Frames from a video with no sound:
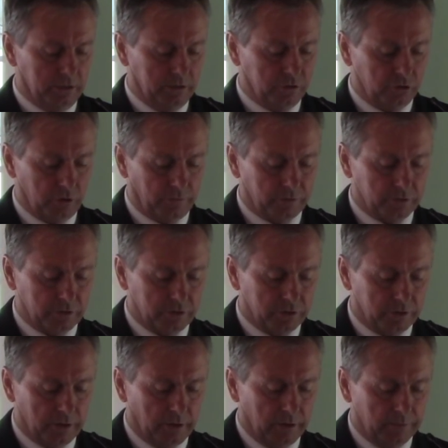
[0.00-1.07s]

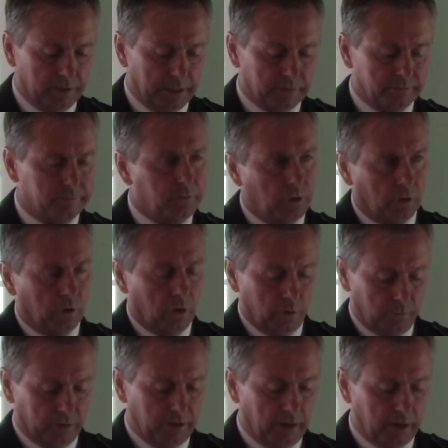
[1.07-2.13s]
services that go
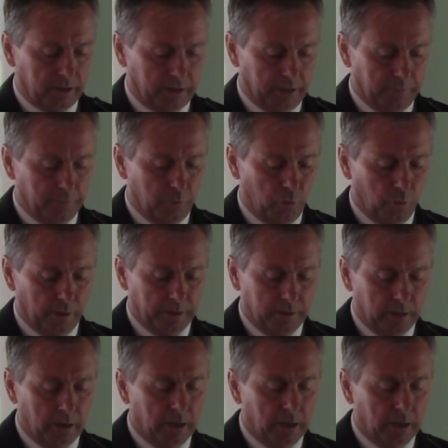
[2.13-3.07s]
along with hiring an employee.